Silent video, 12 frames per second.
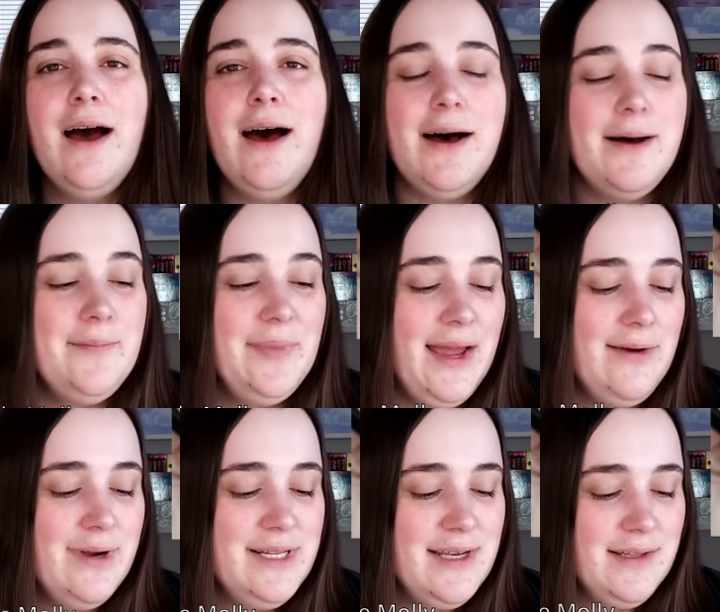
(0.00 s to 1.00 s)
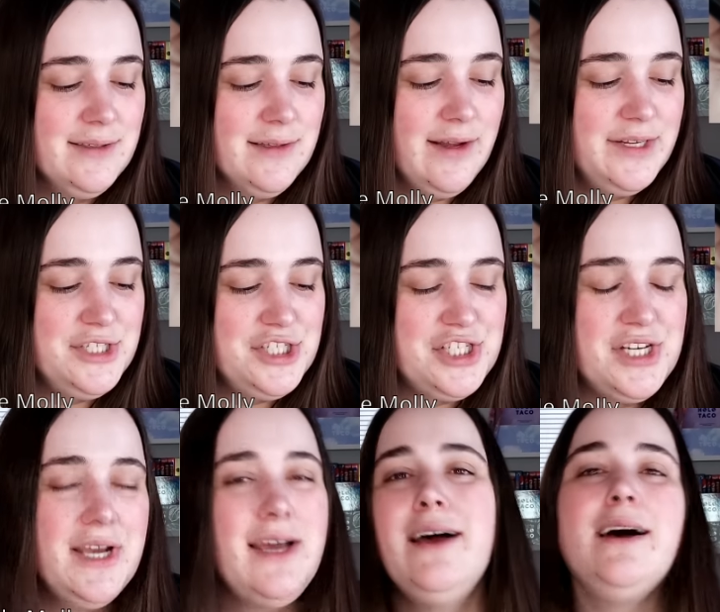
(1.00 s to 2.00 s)
I went to
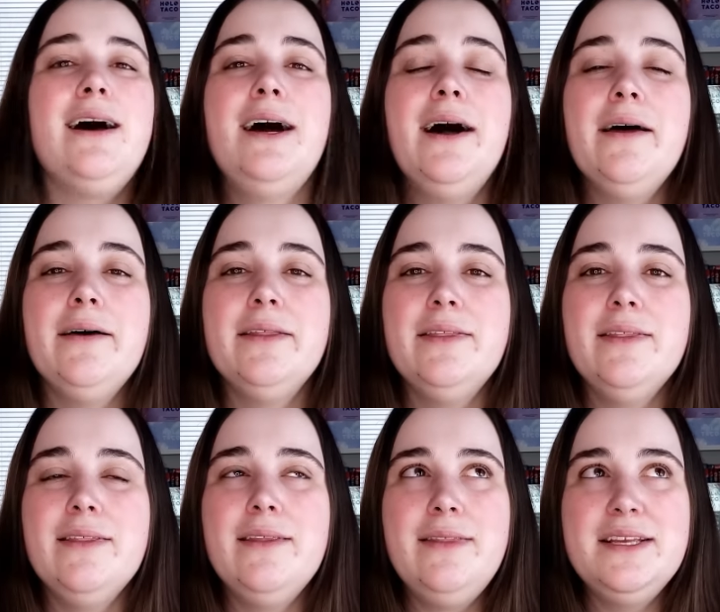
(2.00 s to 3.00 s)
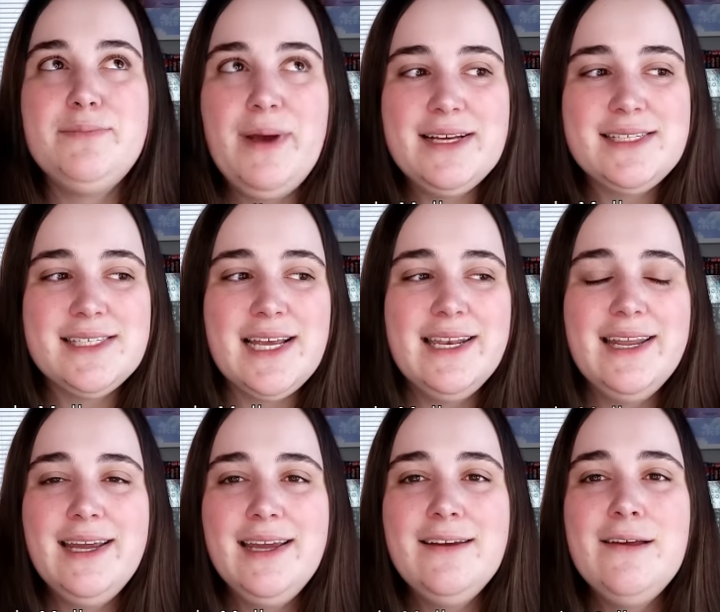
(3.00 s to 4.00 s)
lunch on this past
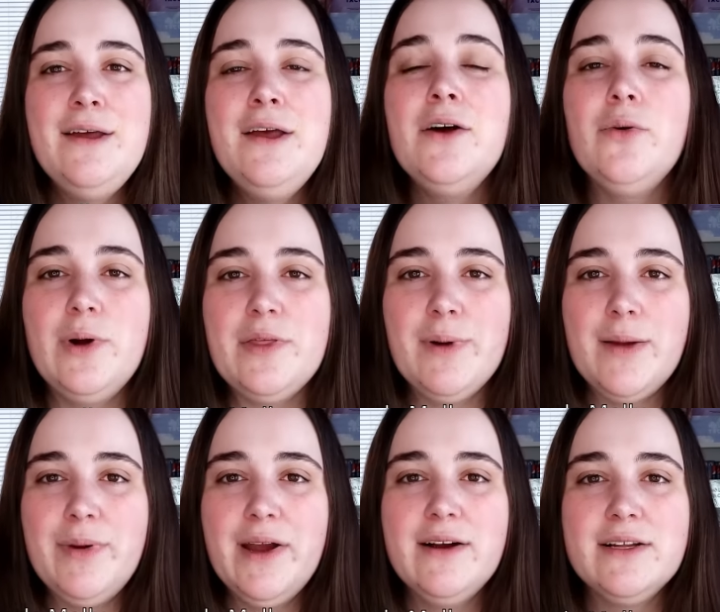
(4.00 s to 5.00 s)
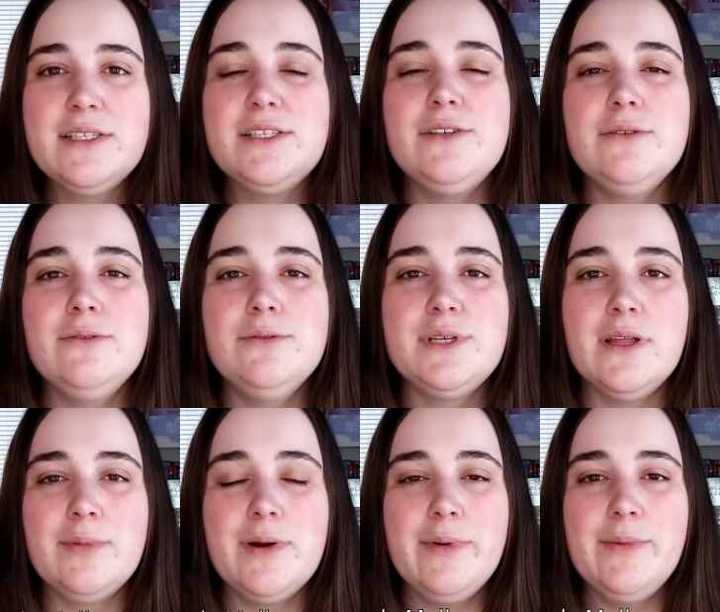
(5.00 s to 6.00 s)
Sunday with my parents to
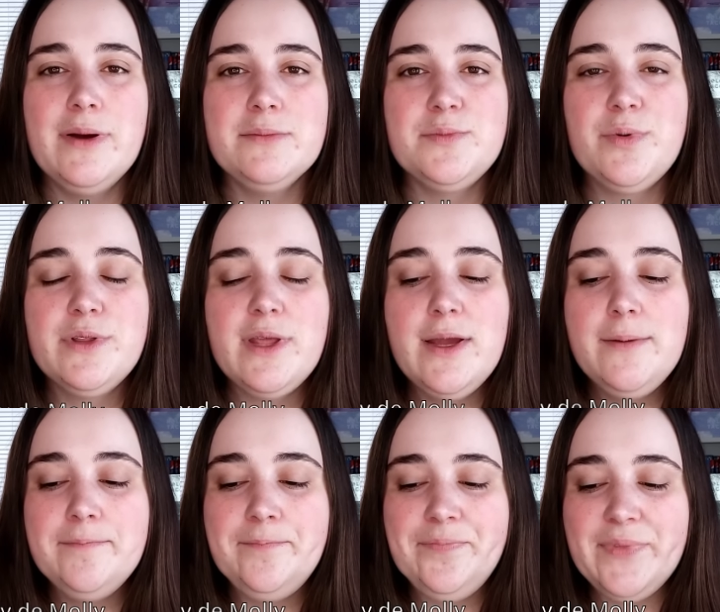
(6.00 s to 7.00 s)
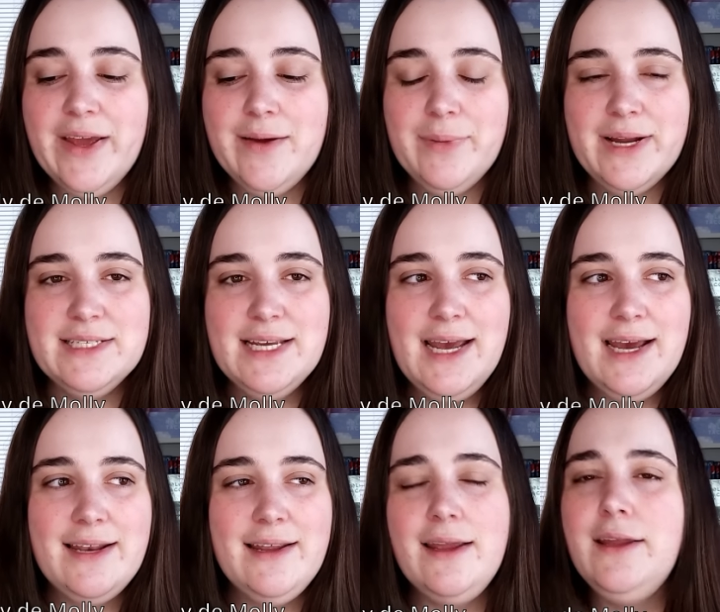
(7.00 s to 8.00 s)
celebrate my mom's birthday. And my
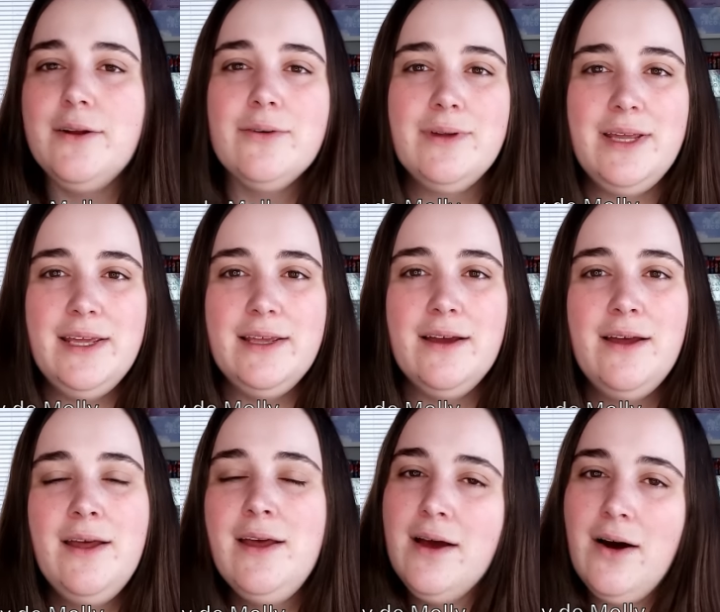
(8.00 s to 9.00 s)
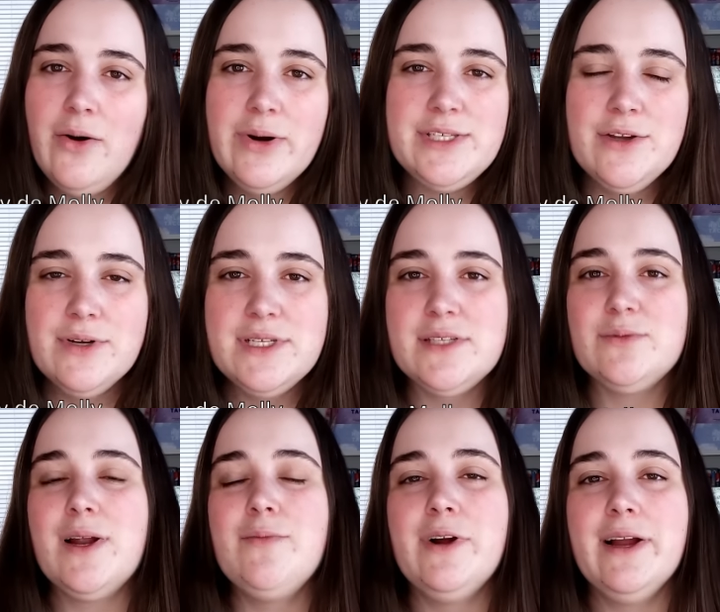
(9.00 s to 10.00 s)
dad, you know, he always notices
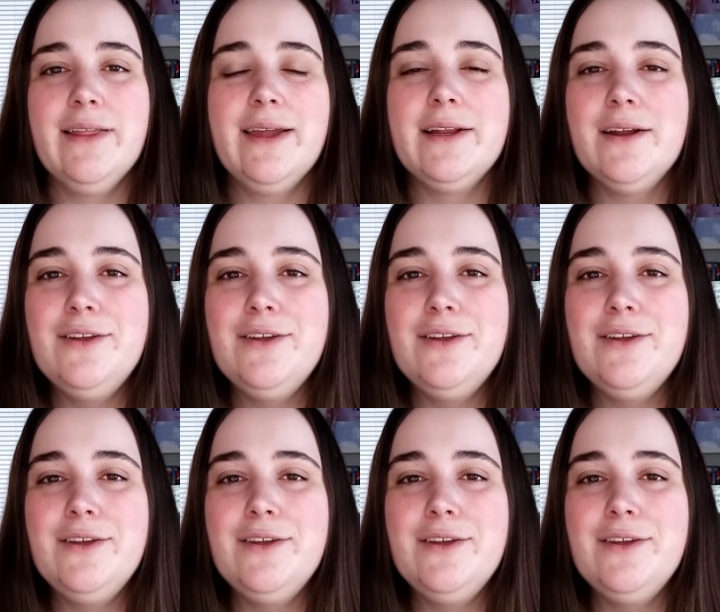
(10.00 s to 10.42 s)
when I'm wearing like an